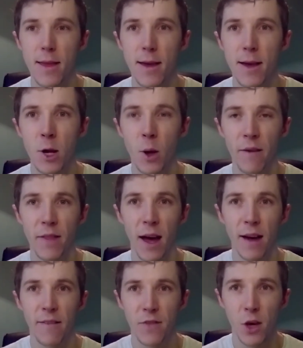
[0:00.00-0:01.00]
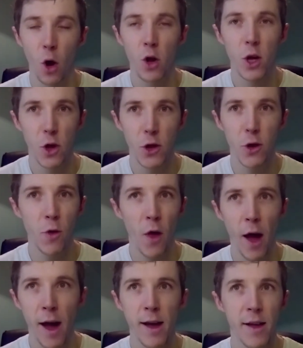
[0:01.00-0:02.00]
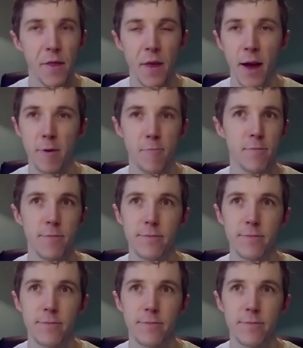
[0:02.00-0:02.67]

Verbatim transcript: you know, if that if God can do that, then